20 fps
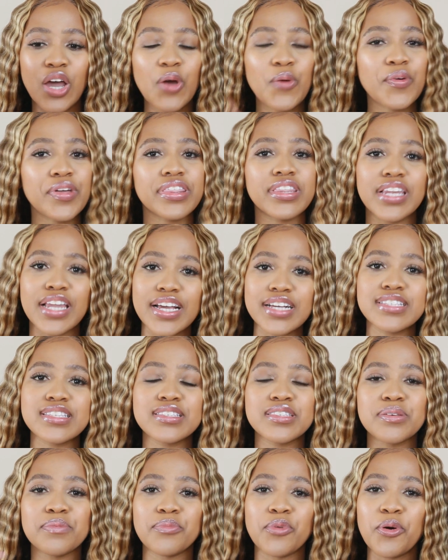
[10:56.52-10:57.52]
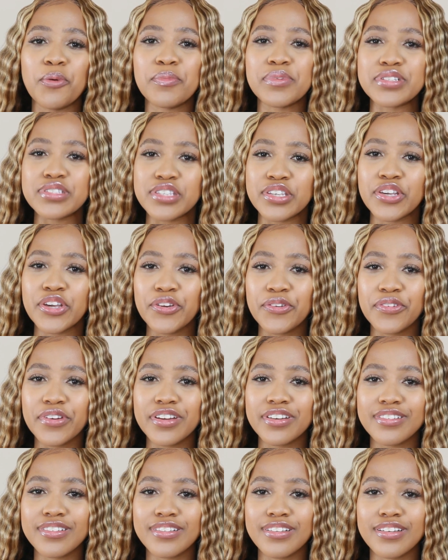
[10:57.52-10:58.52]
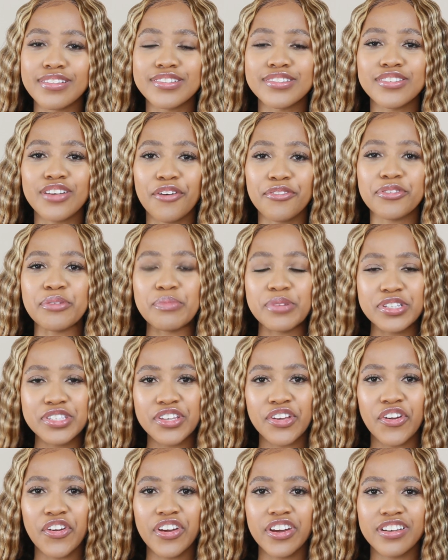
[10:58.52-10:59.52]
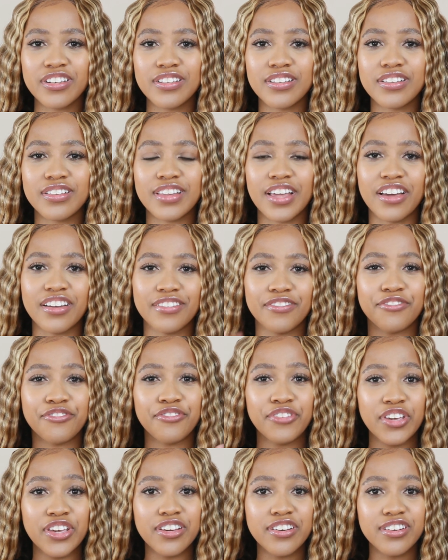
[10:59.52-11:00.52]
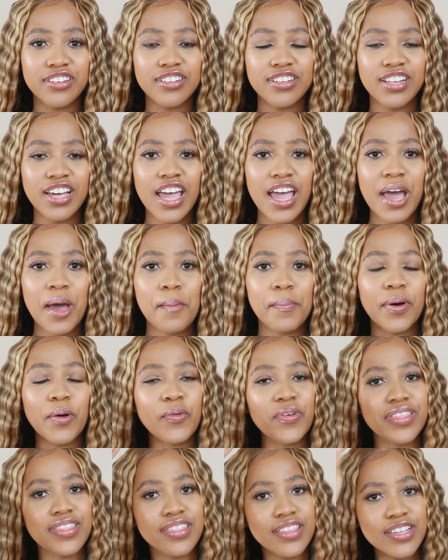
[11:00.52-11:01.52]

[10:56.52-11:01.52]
with lace it's a more material, a softer material that feel, but with